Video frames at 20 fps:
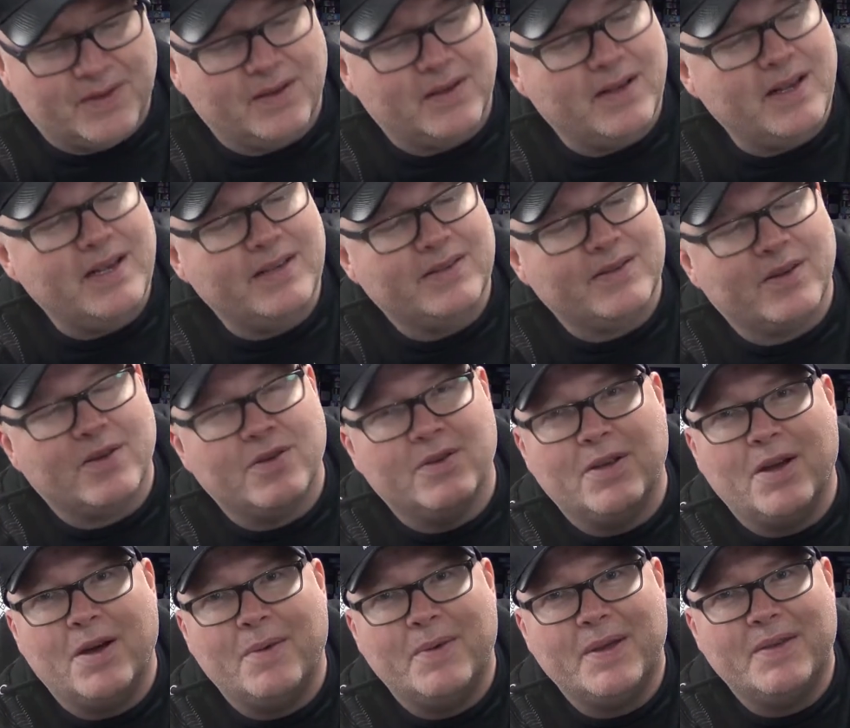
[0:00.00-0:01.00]
these
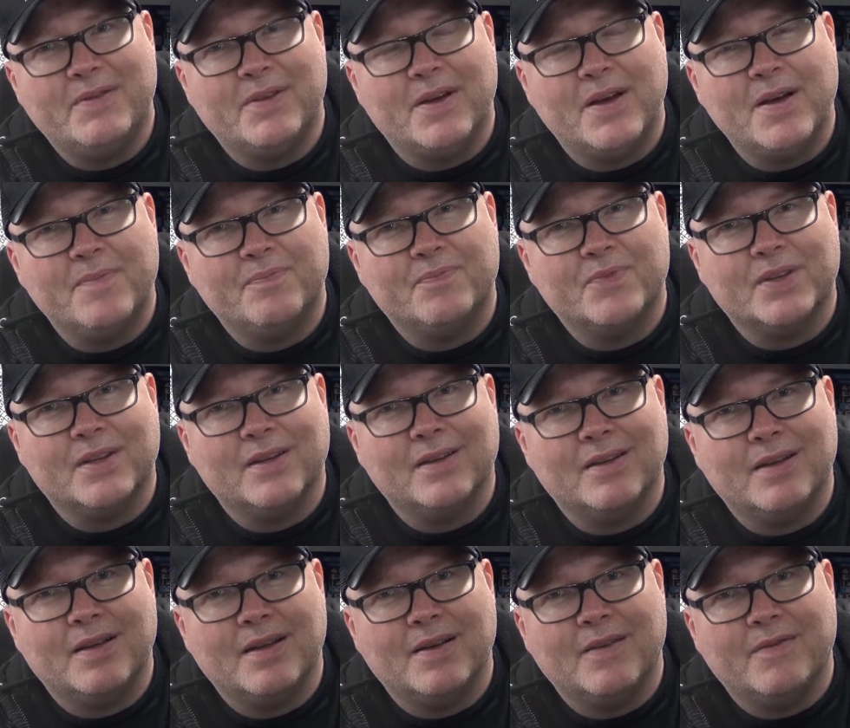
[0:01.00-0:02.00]
Konami
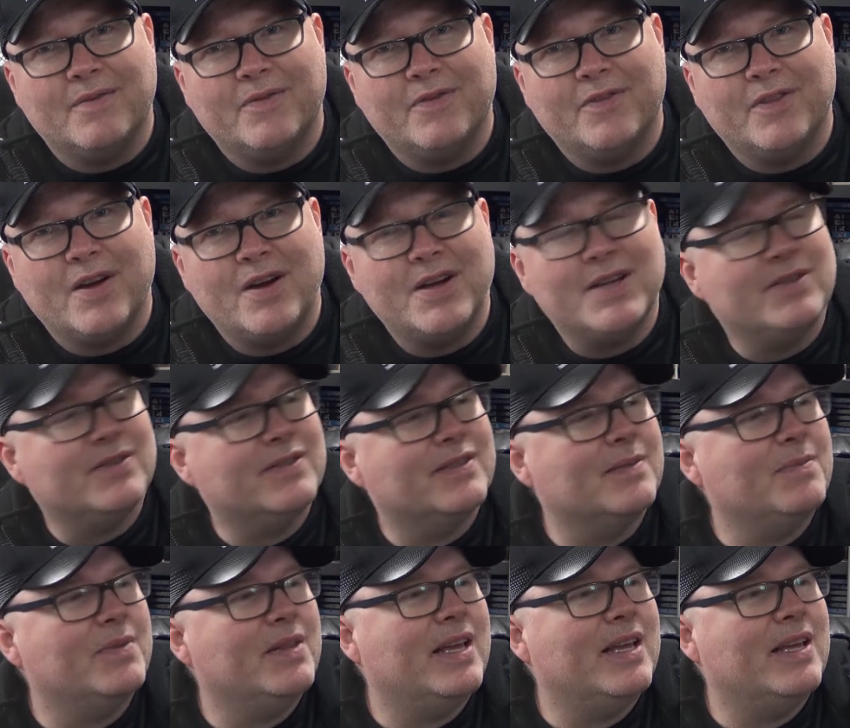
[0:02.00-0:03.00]
flight
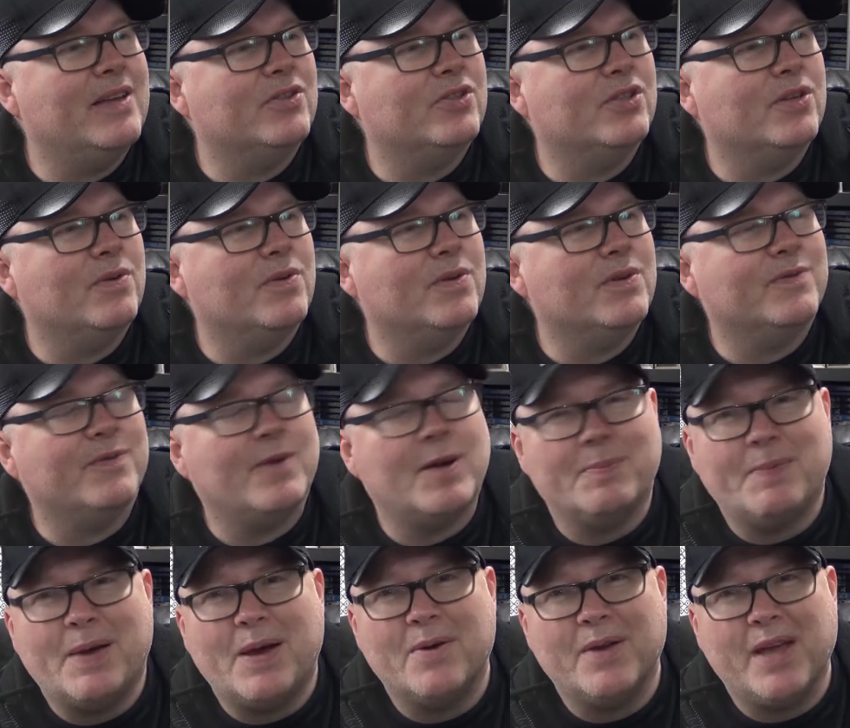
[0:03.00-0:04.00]
simulator shooters,
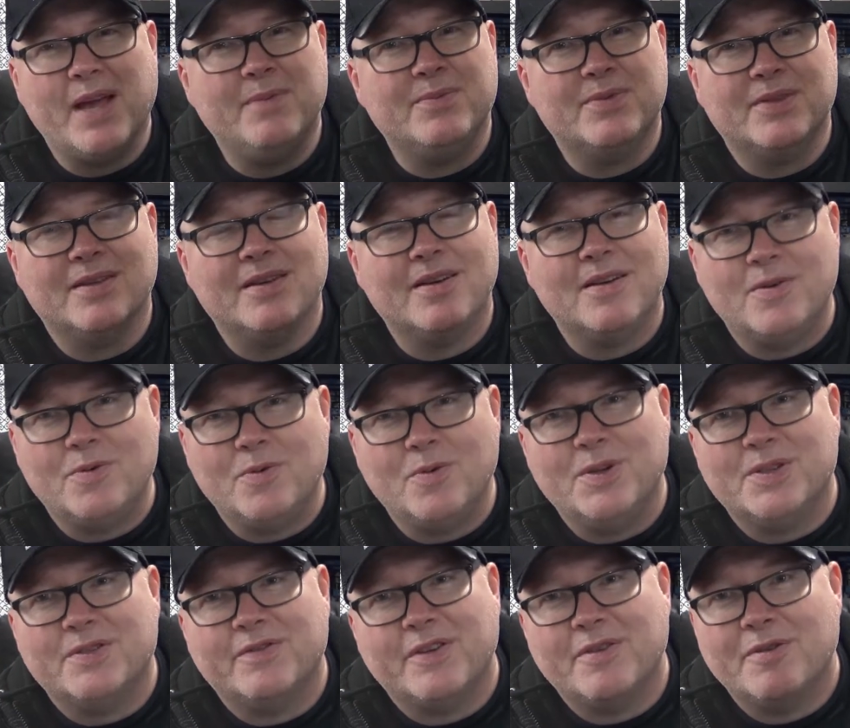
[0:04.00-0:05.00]
fight battle games are
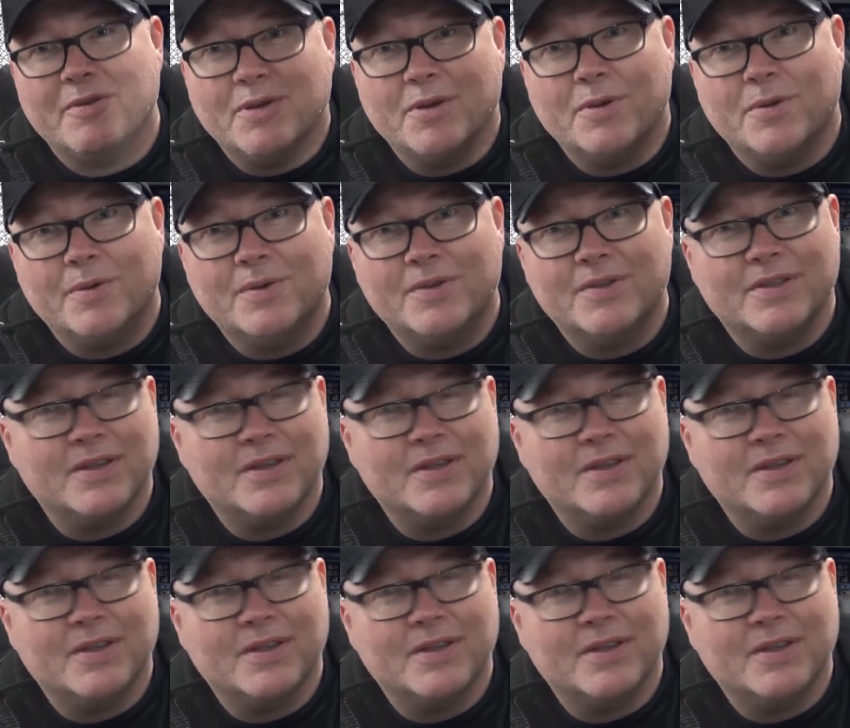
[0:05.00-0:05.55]
always very good.